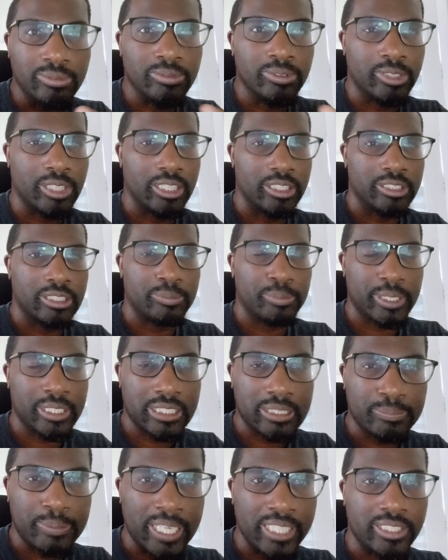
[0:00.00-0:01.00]
going to be
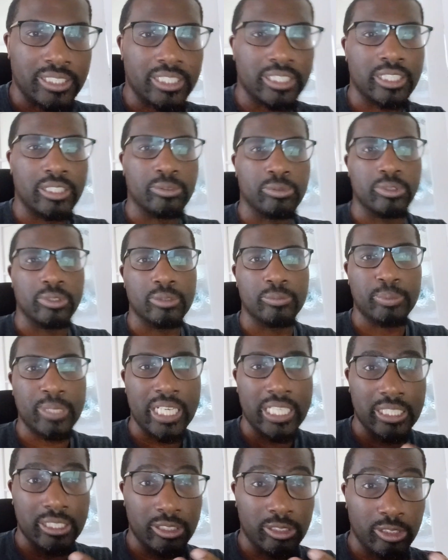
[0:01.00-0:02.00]
expected because we were
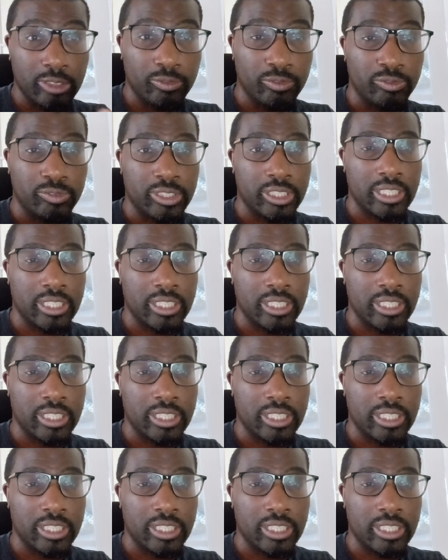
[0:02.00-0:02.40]
playing good.